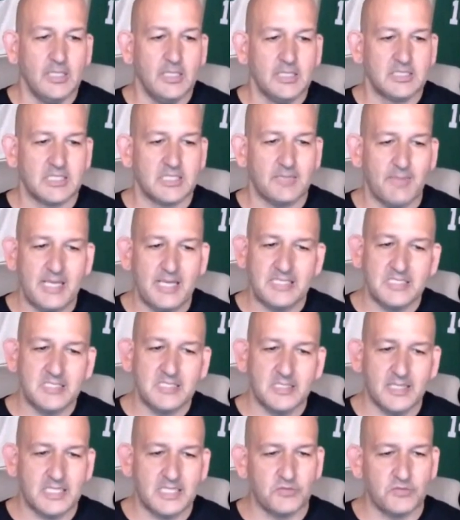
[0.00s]
It's an amazing
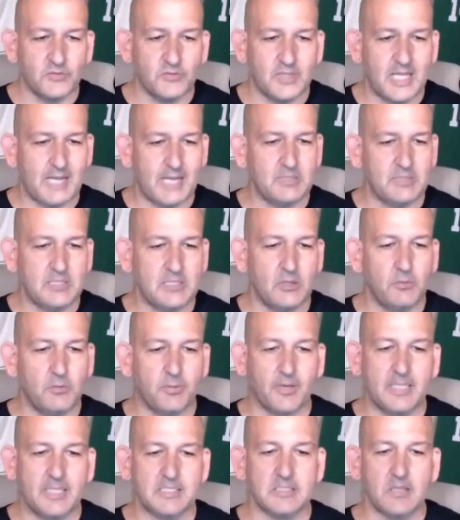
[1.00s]
selection, reliably low
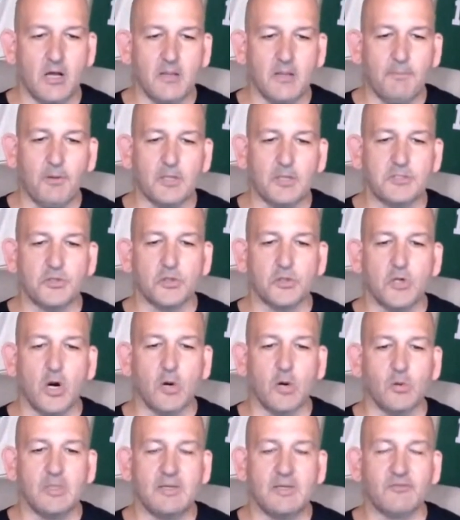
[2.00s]
prices, all the parts your
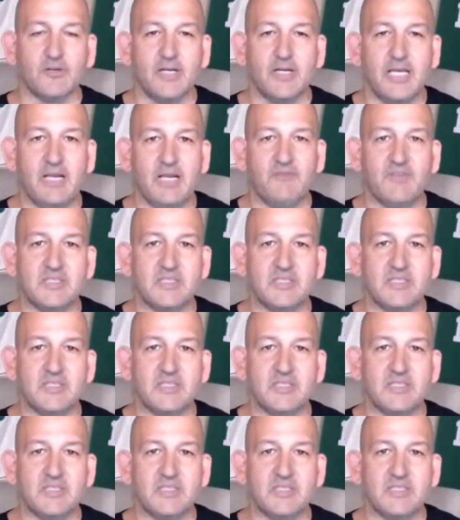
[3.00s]
car will ever need.